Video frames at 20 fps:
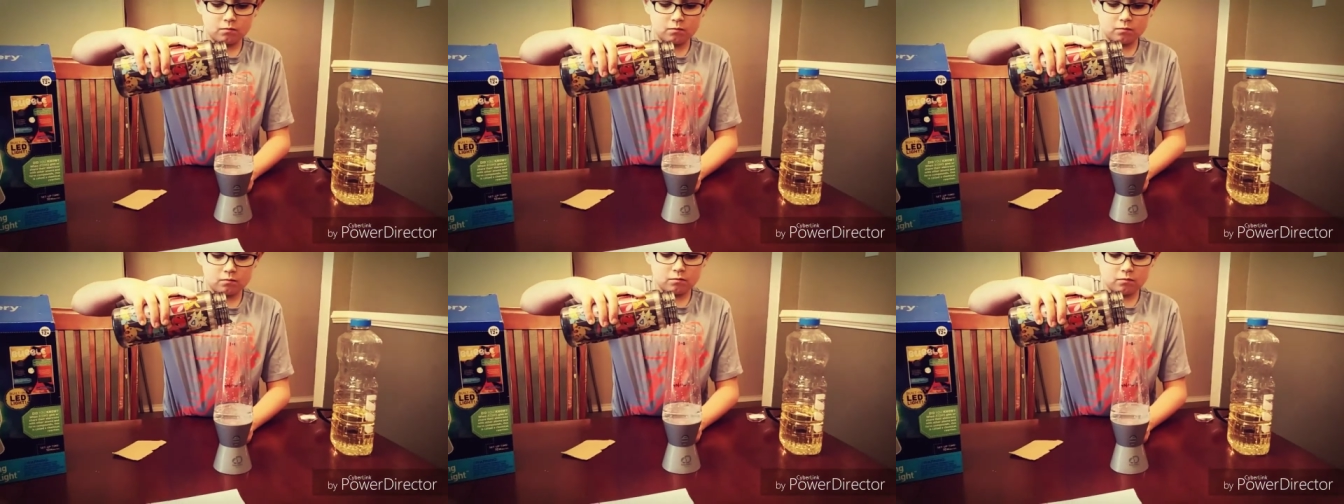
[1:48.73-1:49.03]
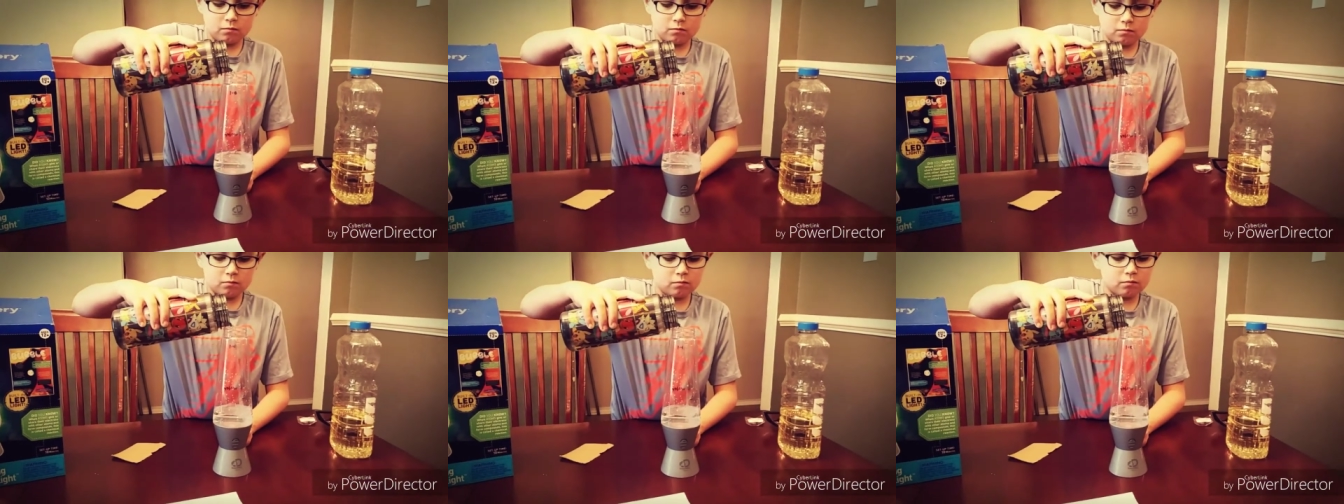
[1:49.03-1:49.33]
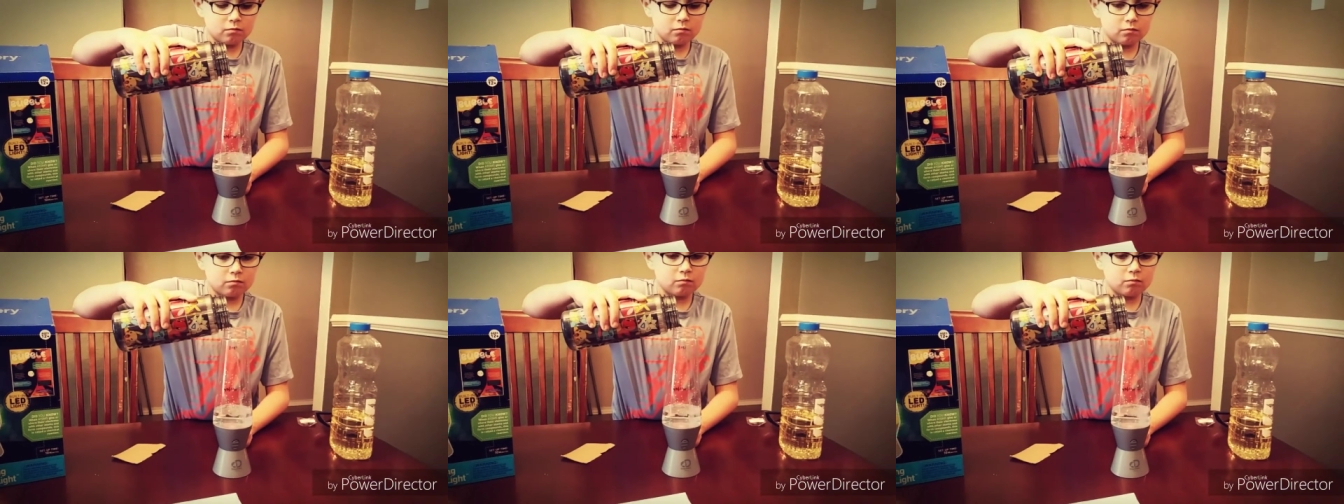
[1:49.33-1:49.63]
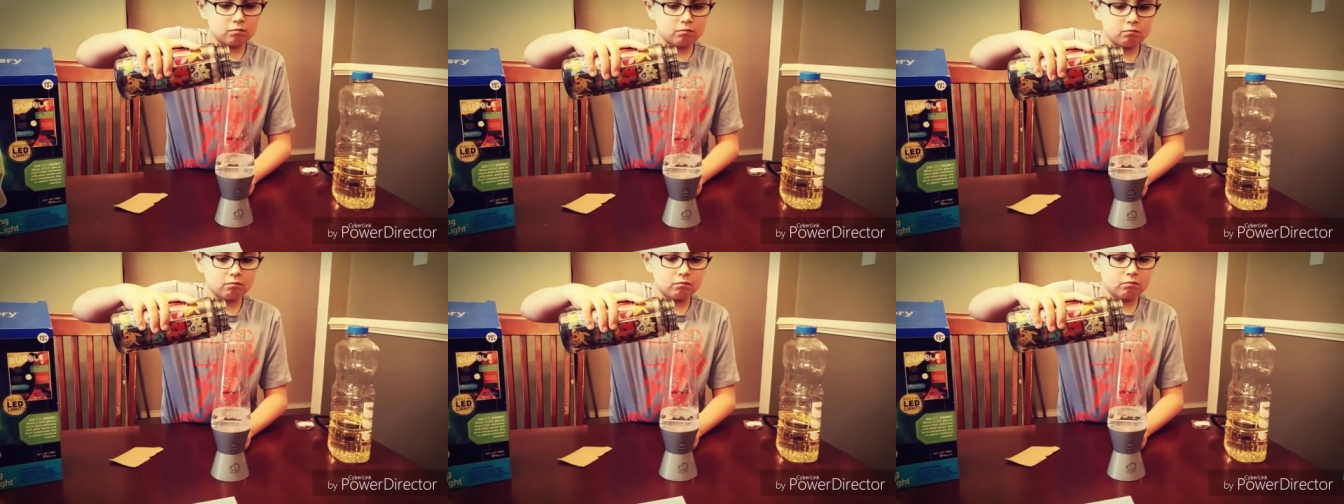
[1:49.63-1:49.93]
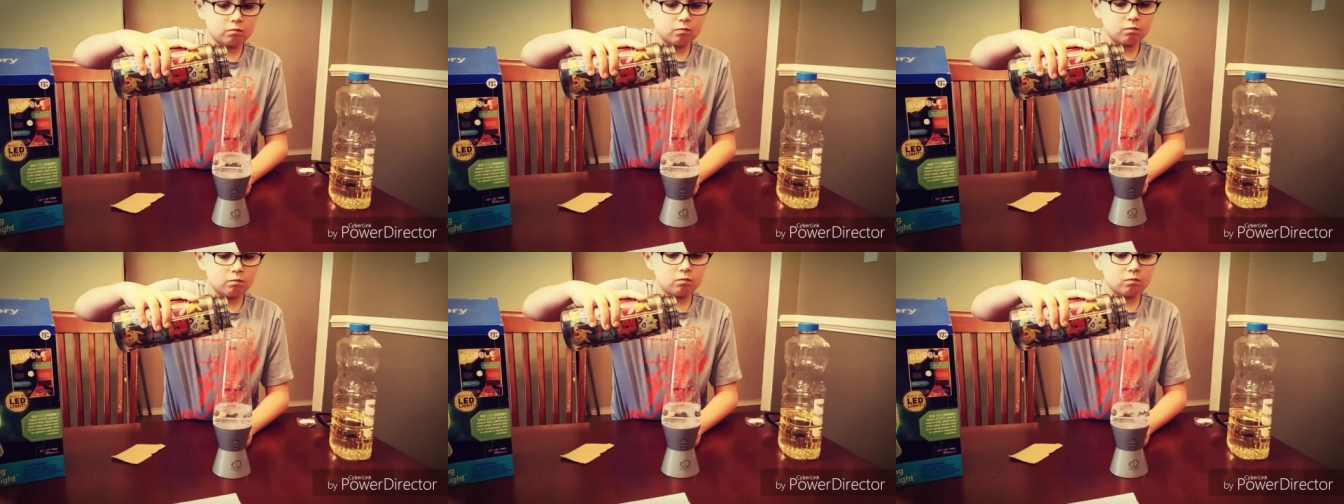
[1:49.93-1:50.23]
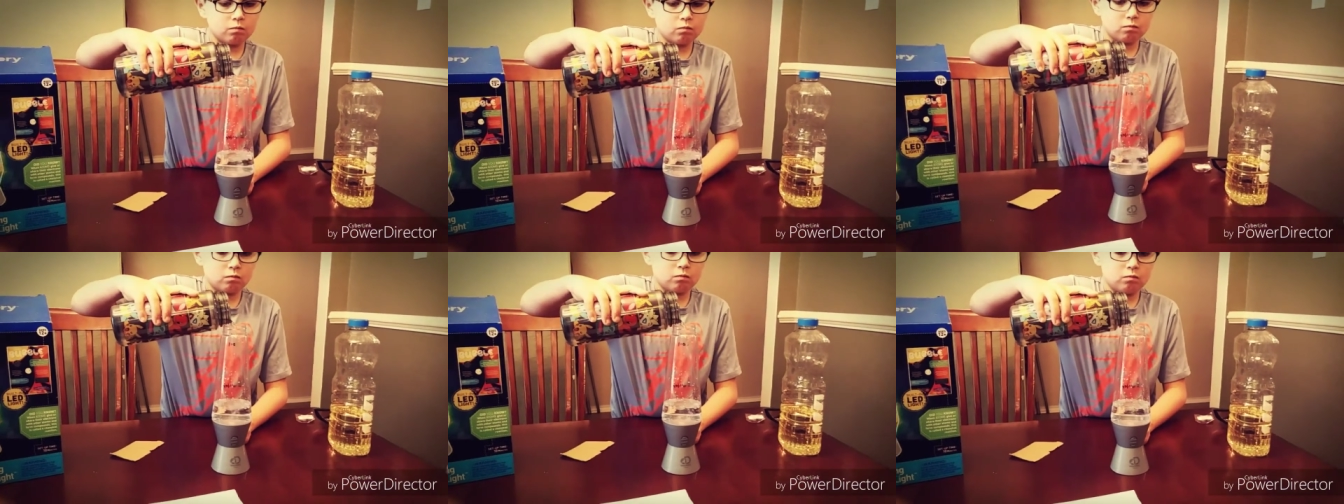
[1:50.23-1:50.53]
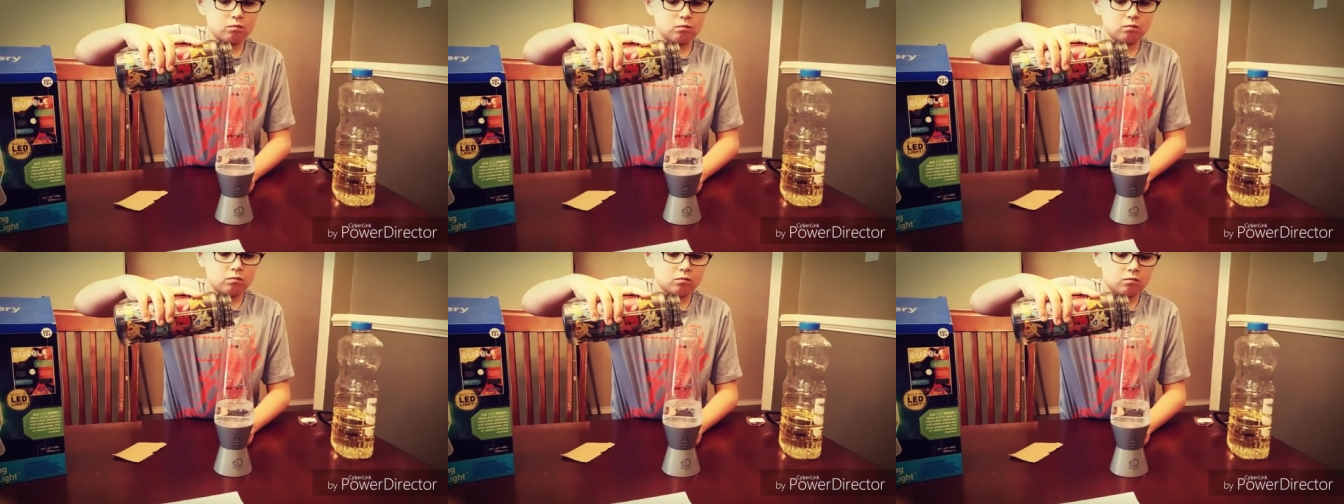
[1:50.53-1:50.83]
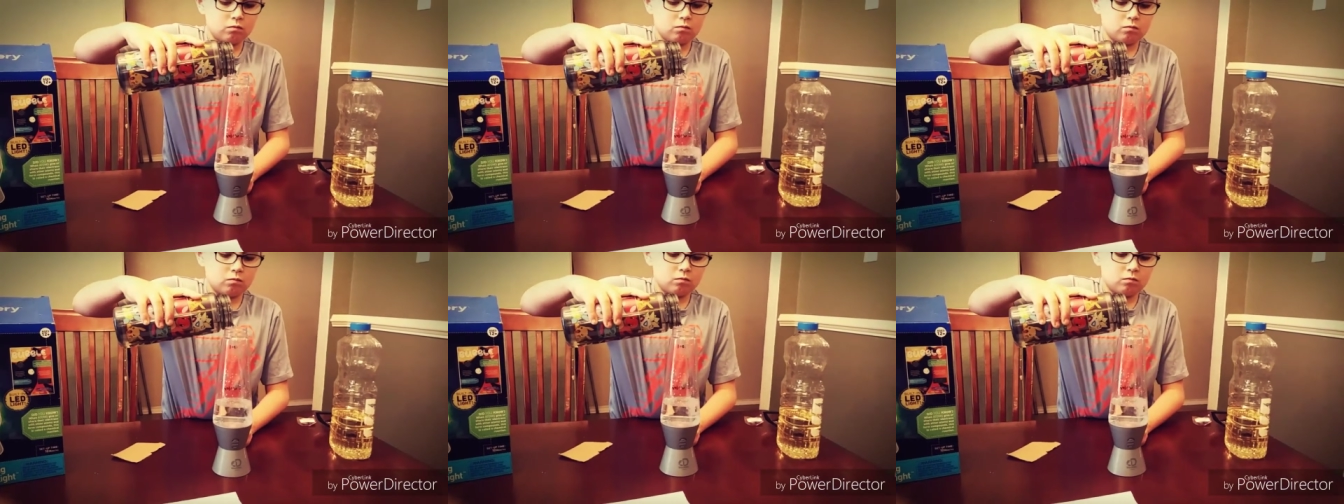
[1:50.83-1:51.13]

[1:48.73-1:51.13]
Now hear this. Now hear this. Now hear this.